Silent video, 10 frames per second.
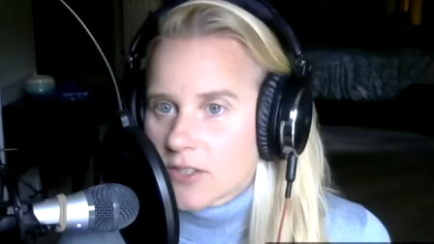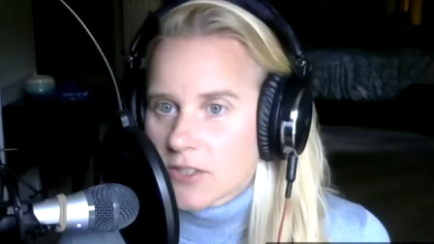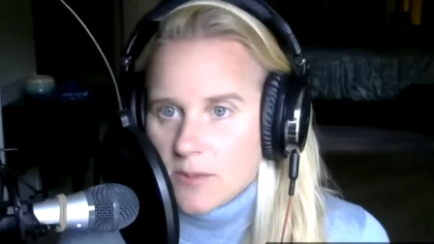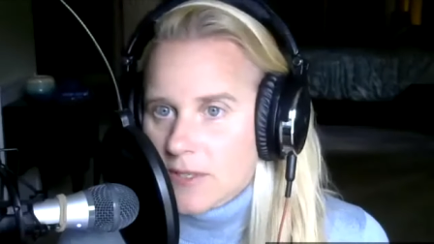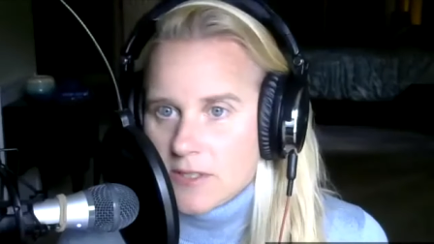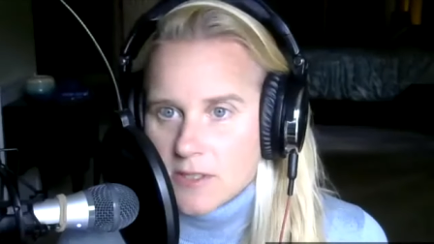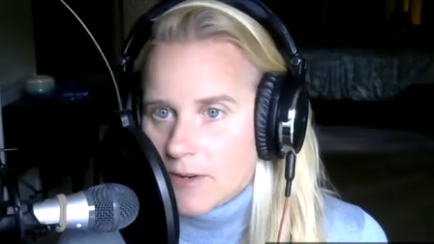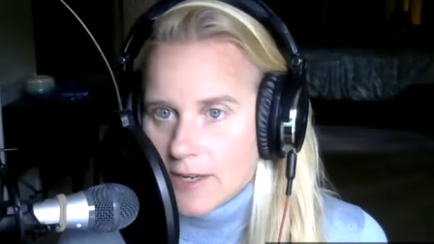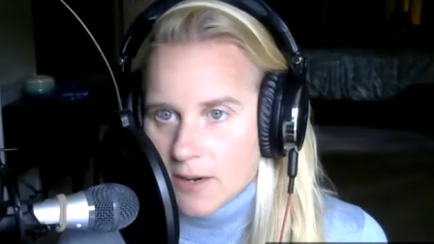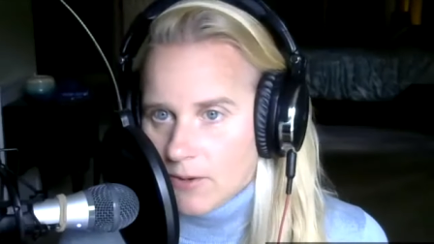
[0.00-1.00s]
start a business
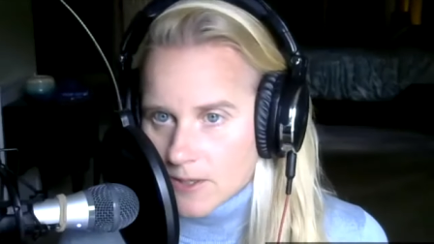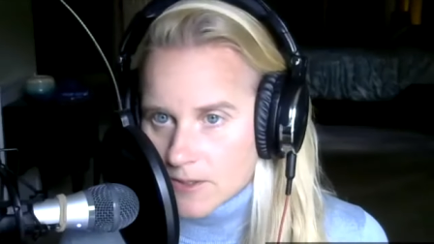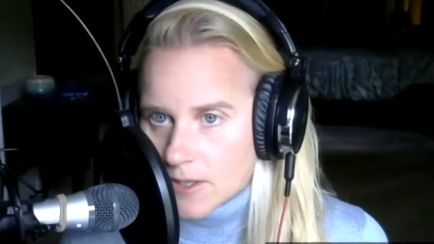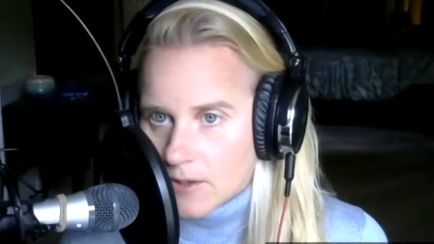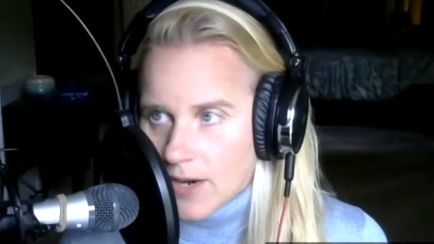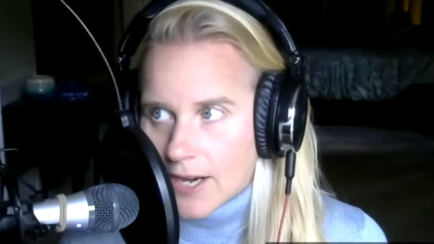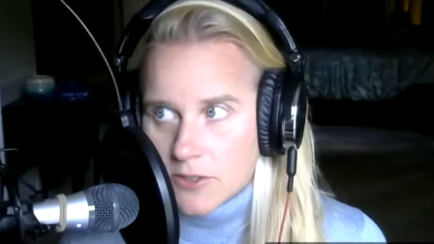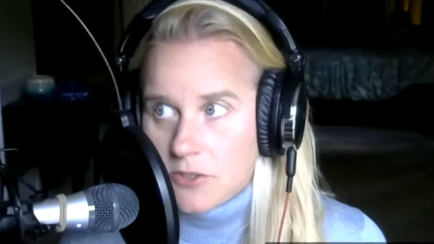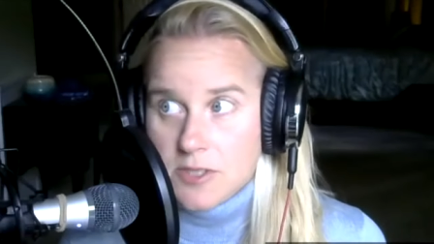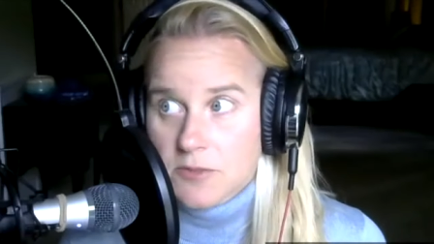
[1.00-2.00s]
right now also. I
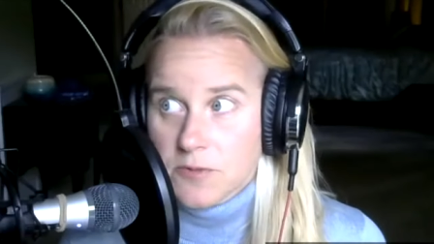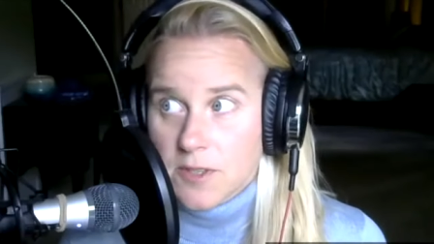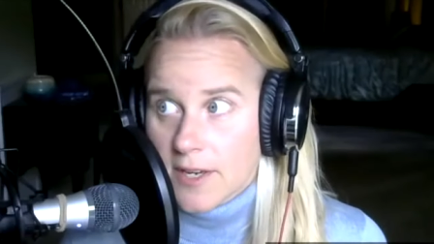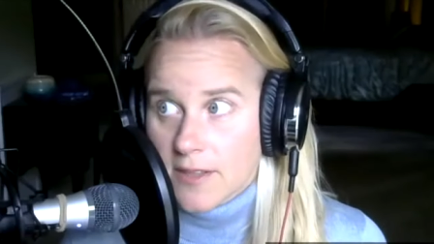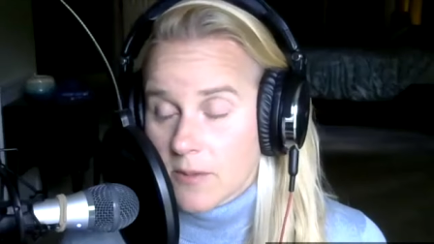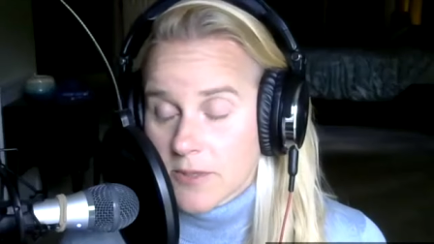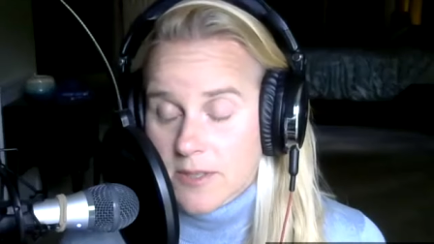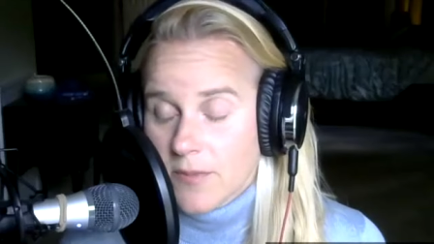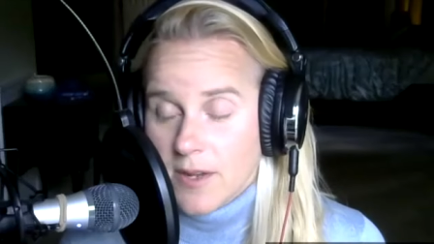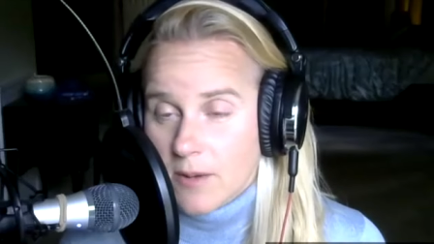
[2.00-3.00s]
also didn't feel like that was
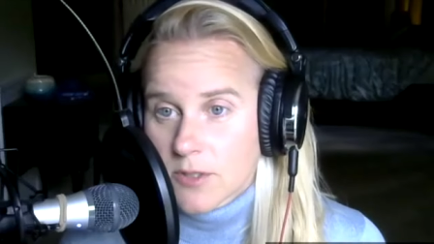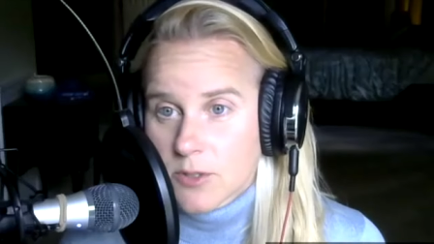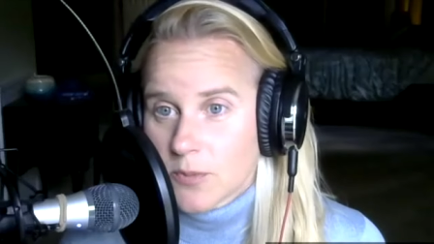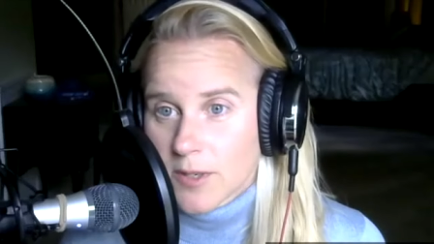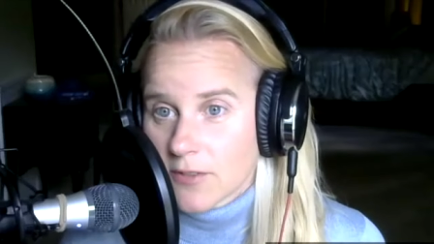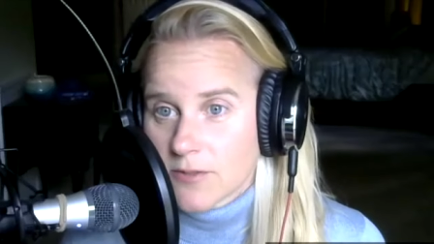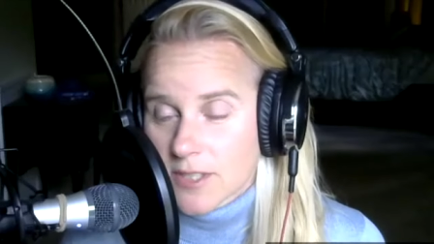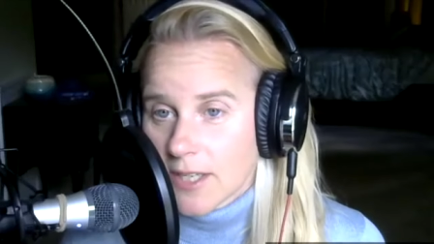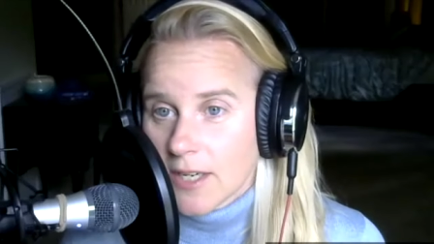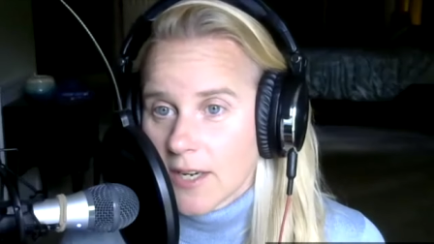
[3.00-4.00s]
something I was super gifted
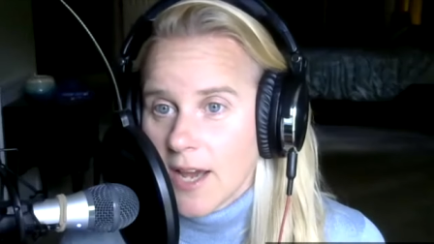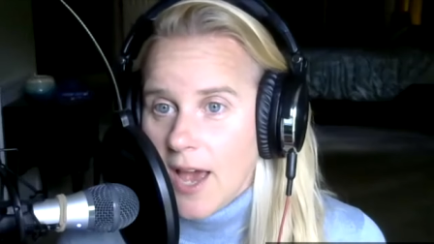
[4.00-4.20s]
in.